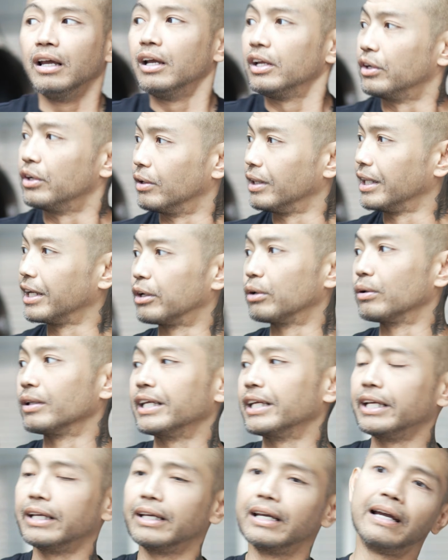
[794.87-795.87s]
You're
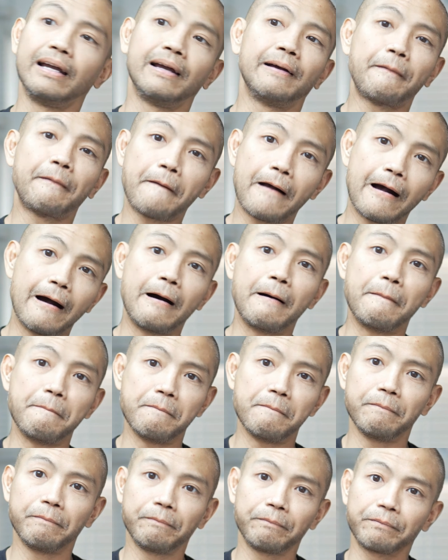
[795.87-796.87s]
literally,
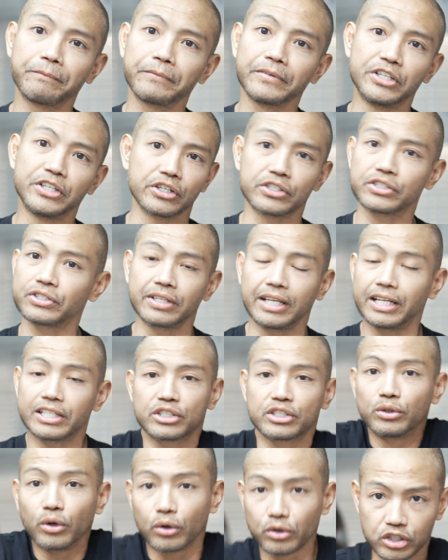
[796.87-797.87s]
it's
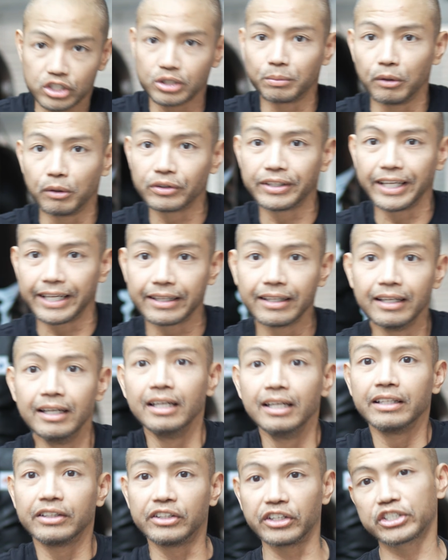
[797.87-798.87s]
noticeable that
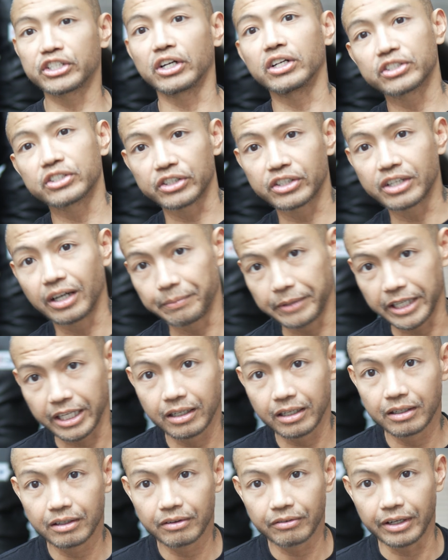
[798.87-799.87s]
the shots are
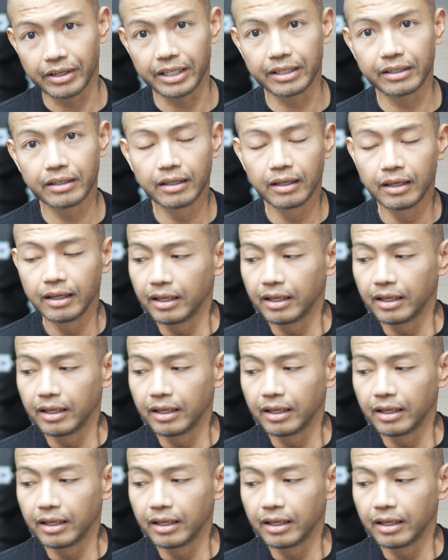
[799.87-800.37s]
coming, right?